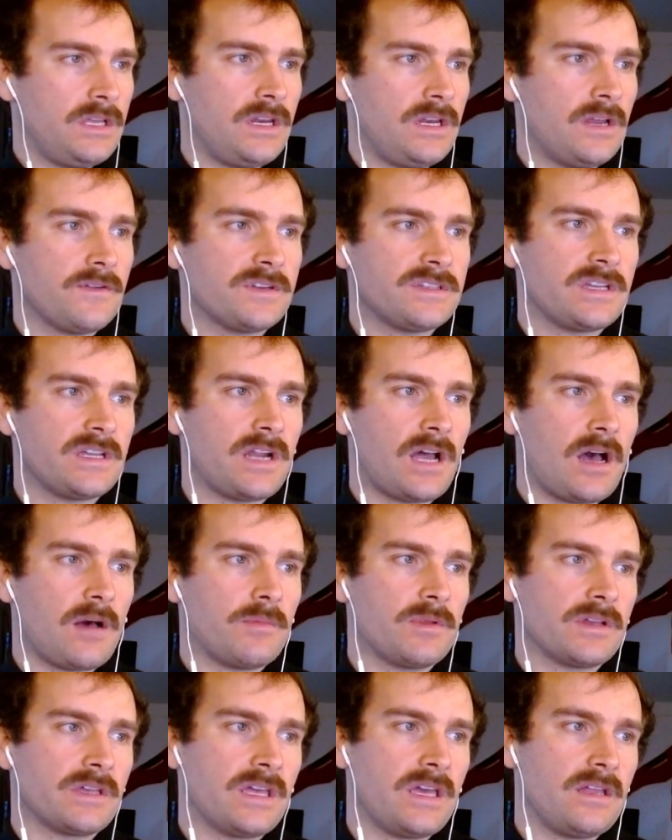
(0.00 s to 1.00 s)
He never said
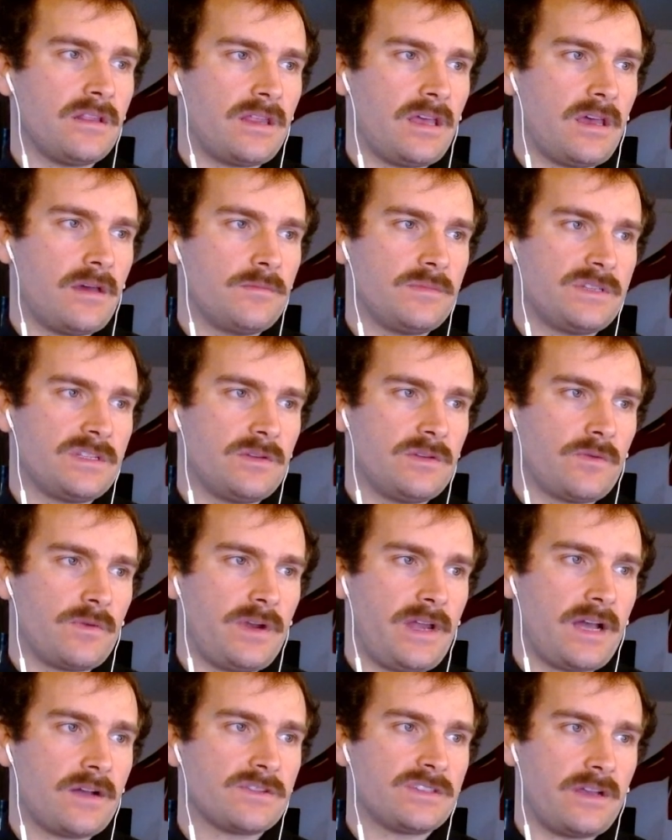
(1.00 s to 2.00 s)
obligate them to
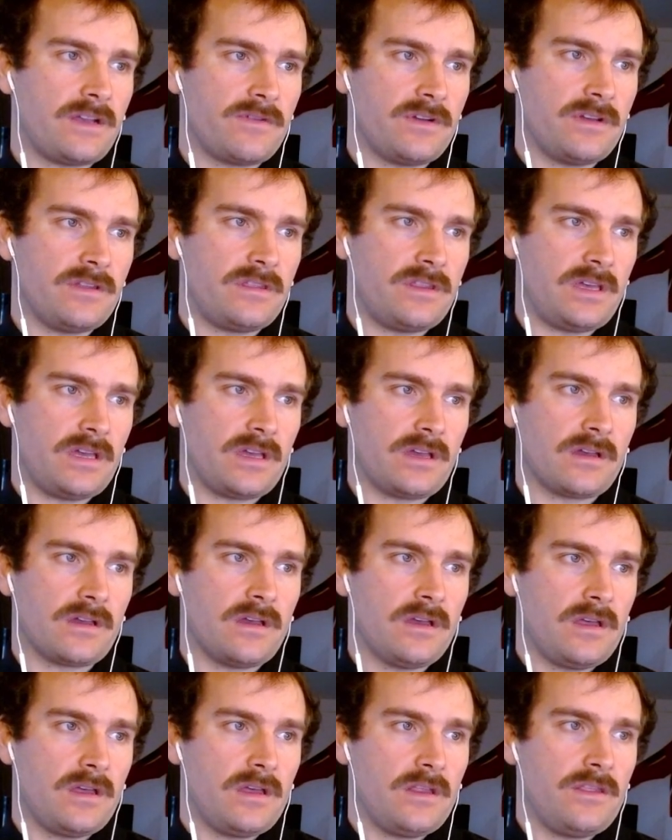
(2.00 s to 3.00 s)
renounce
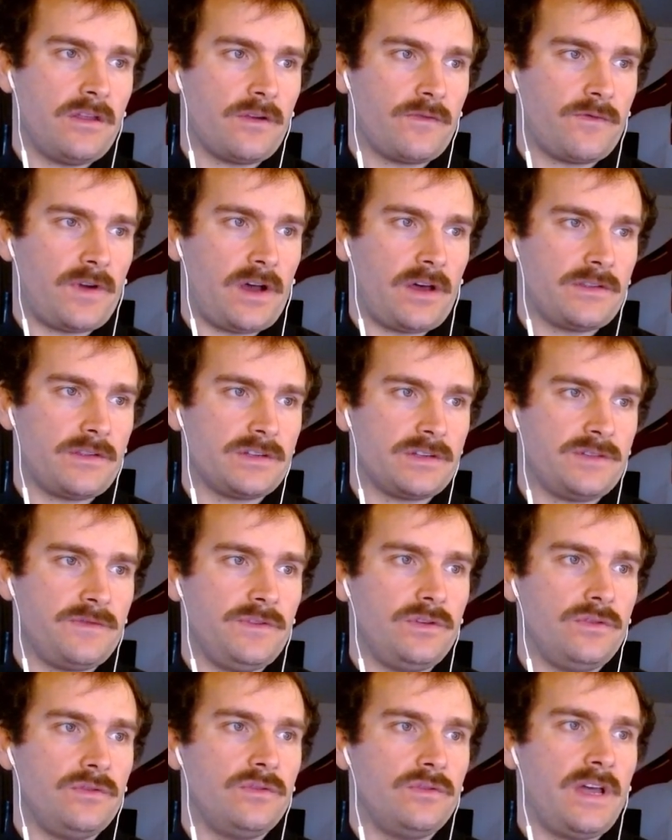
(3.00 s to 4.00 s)
everything their fathers
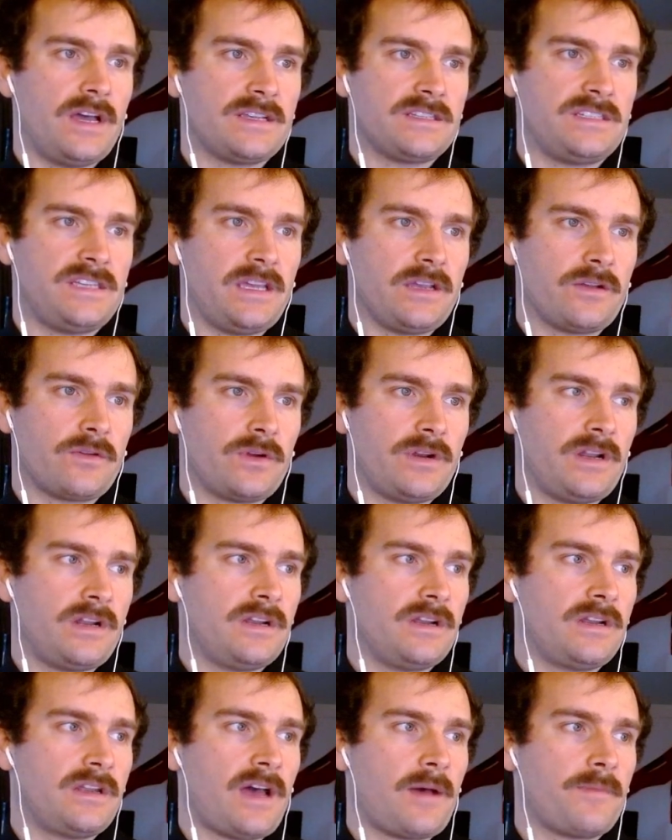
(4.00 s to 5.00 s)
viewed as sacred
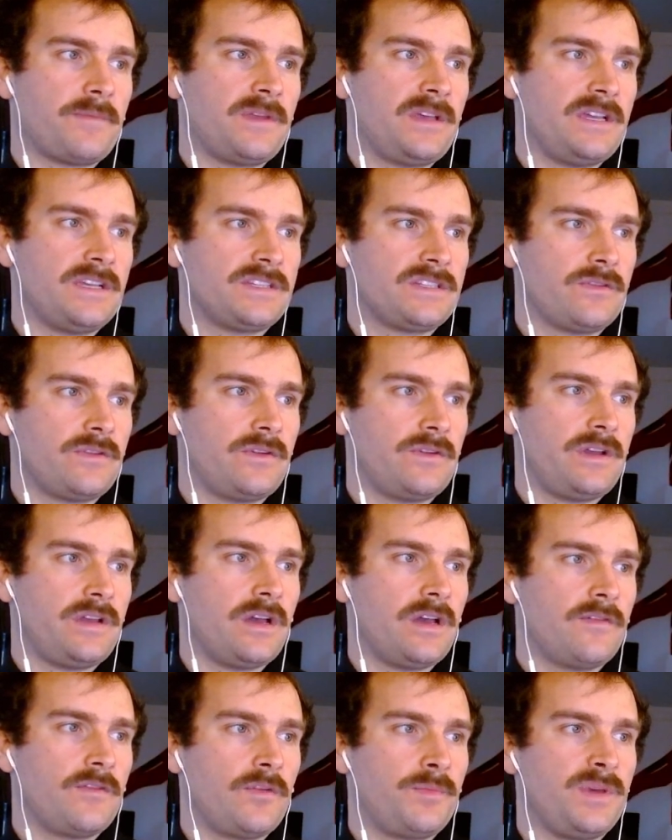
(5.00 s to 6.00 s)
and adopt the
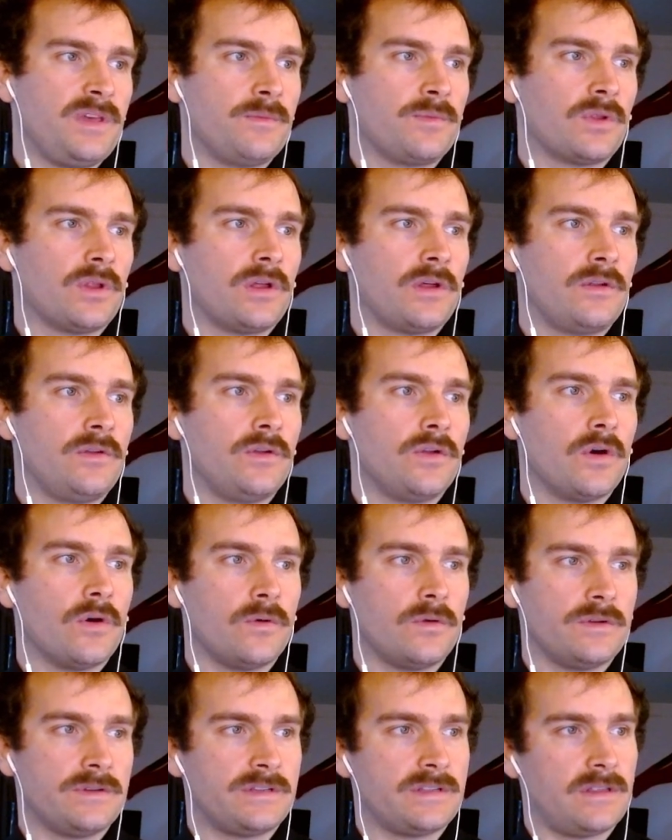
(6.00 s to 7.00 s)
history of a people
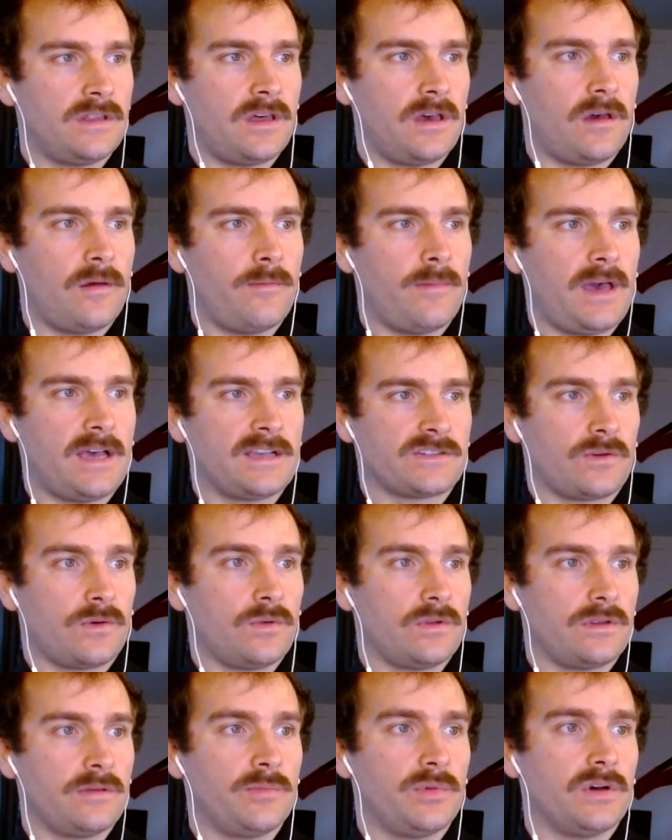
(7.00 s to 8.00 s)
unknown to them as a
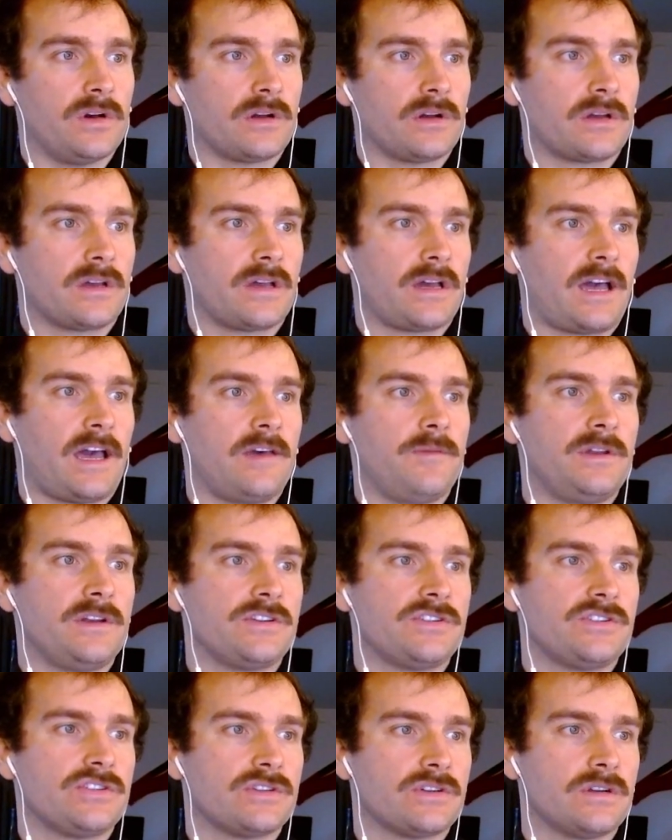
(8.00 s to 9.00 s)
holy book. I have
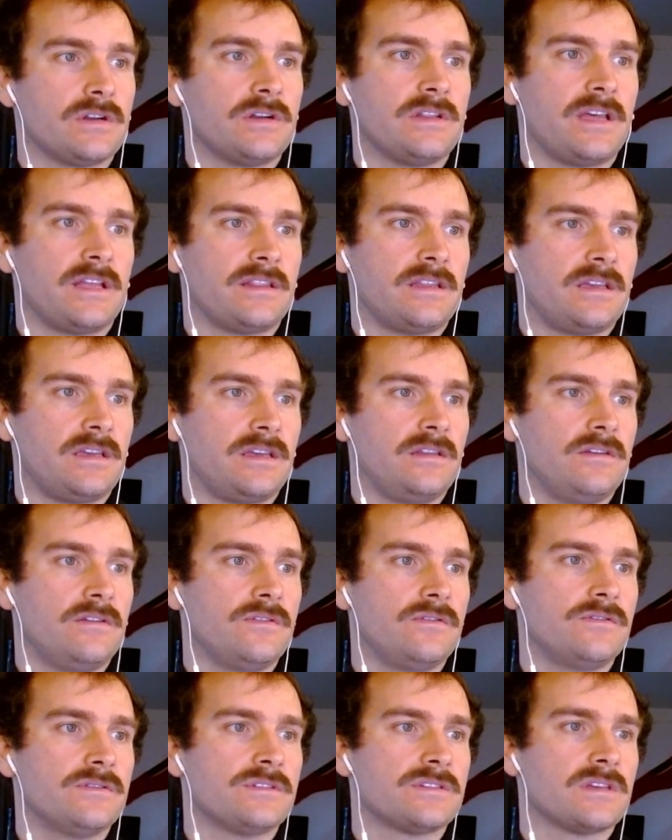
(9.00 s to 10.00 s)
been assured that the
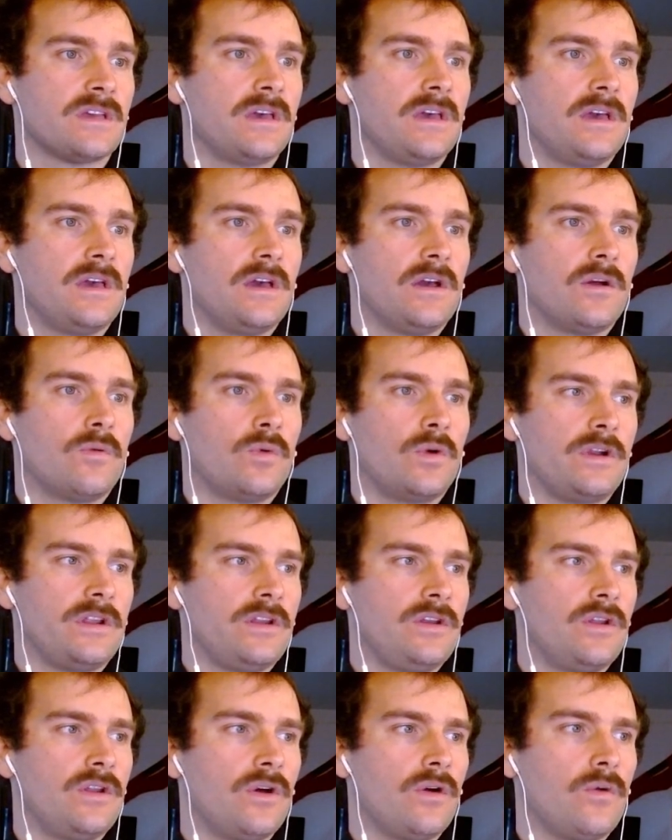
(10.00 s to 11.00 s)
Hindus would
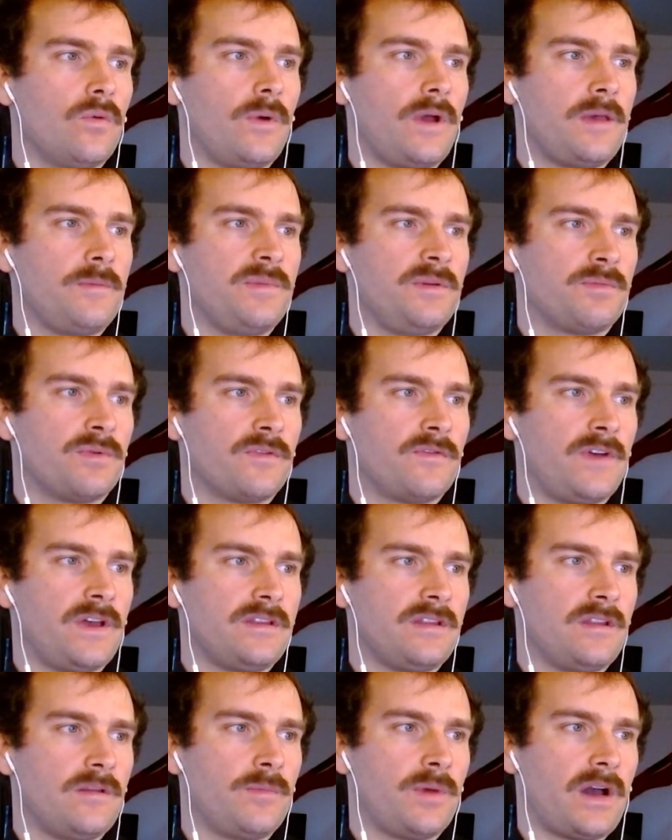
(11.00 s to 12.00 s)
in no way be
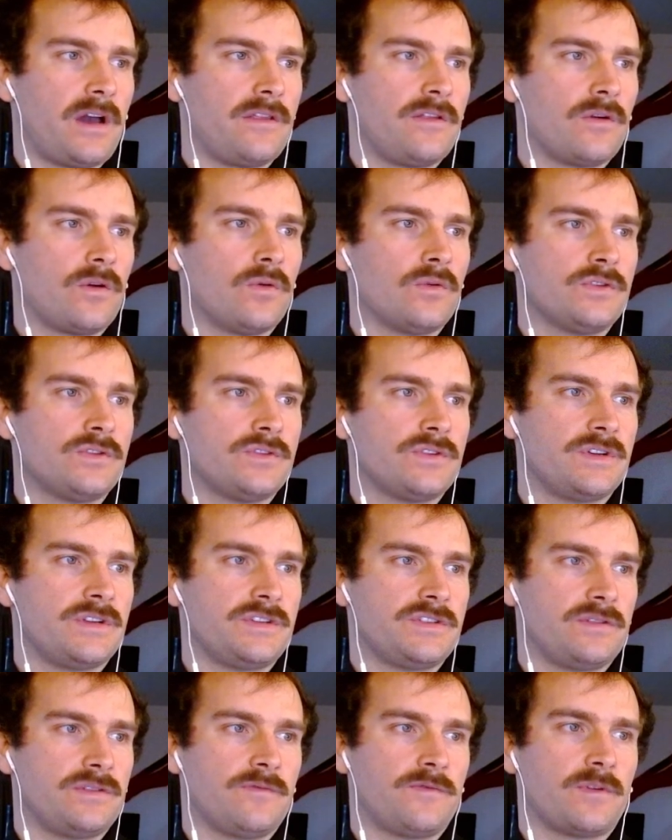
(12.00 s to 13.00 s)
prevented by their own
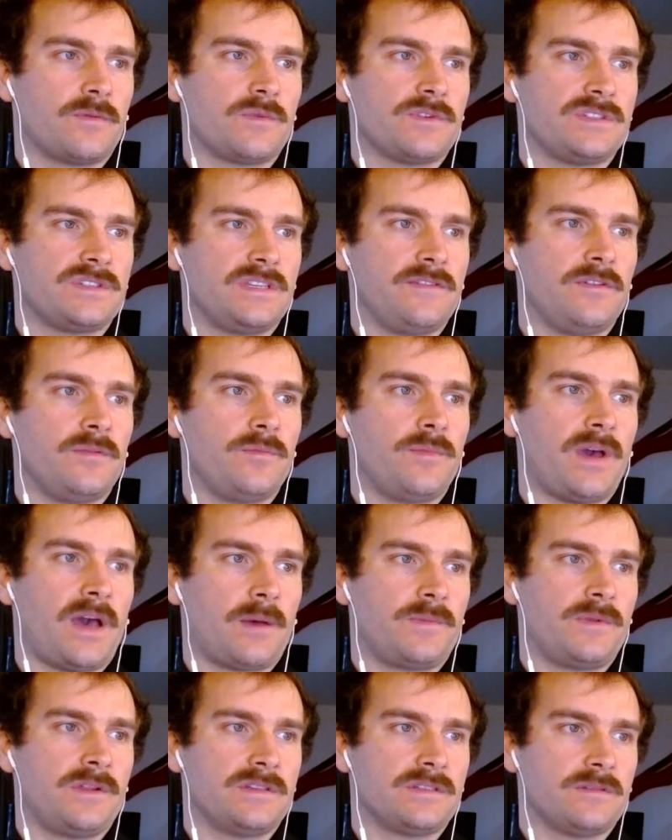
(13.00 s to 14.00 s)
tradition from receiving
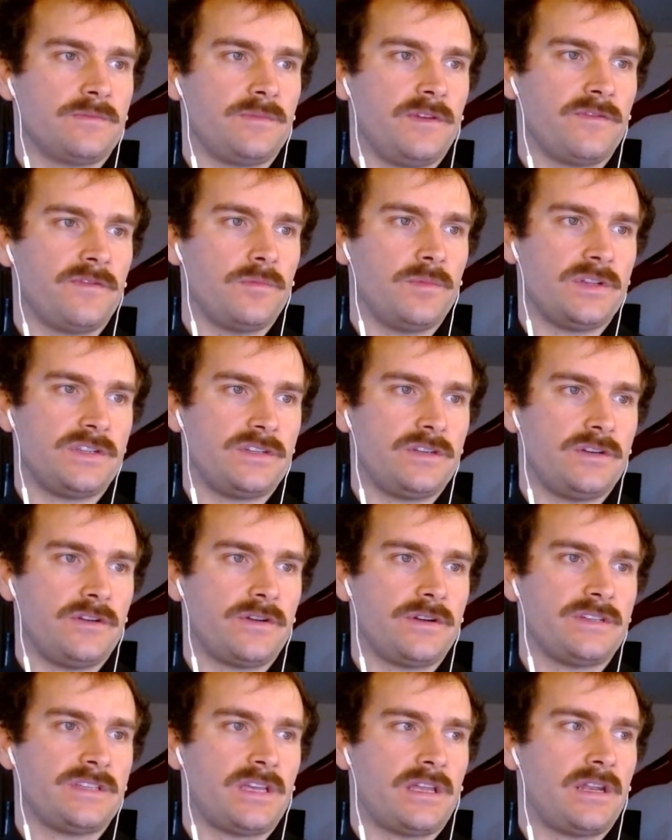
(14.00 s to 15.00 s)
baptism if the
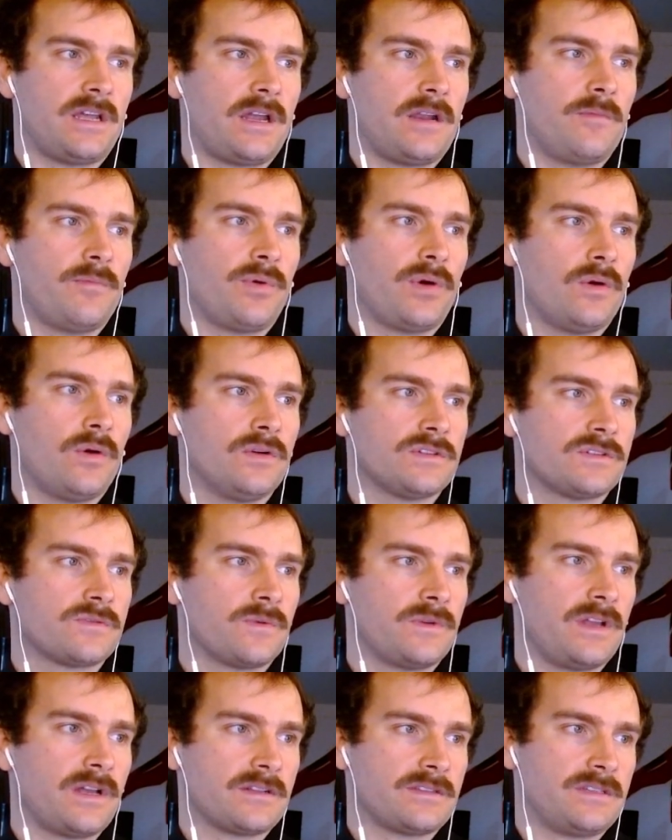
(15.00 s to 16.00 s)
missionaries had not
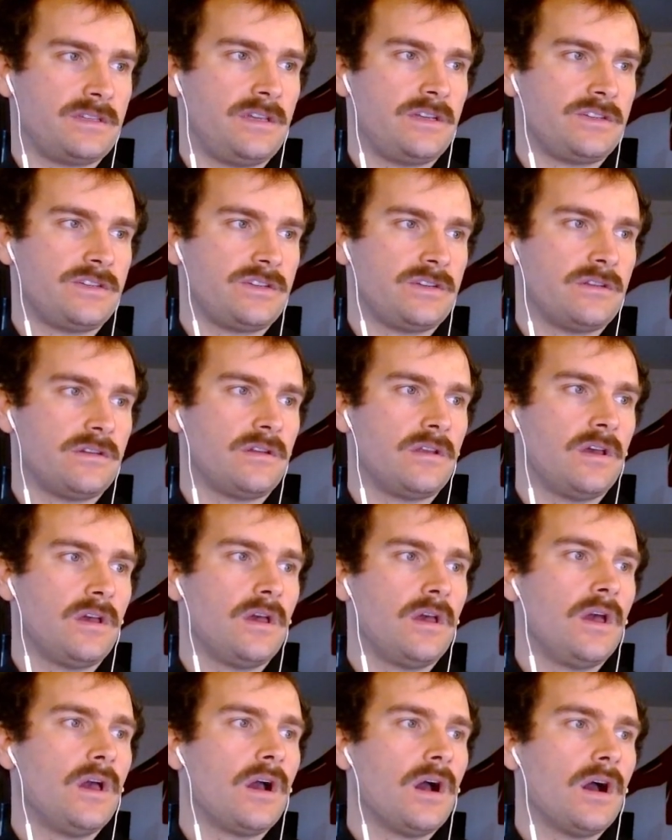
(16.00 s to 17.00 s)
imposed renunciation
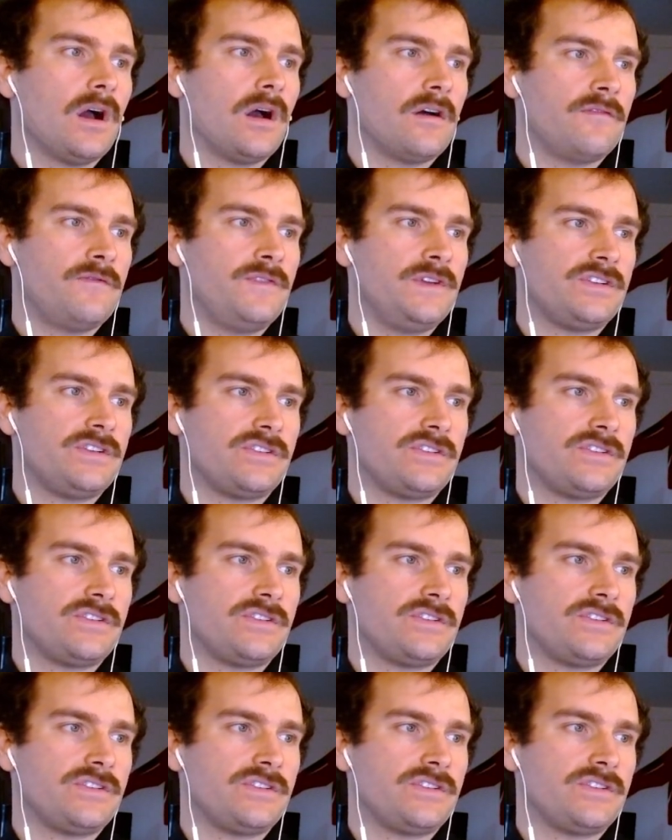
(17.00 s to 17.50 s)
of